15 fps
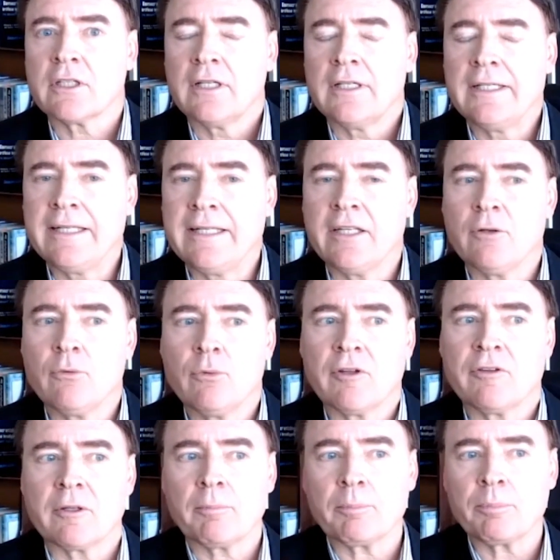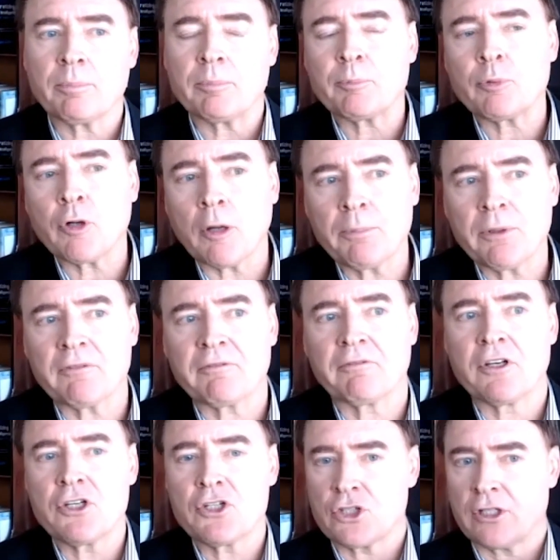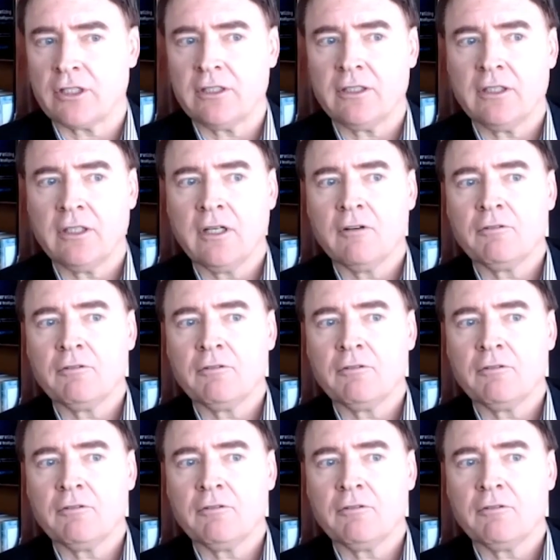leading with a proper vision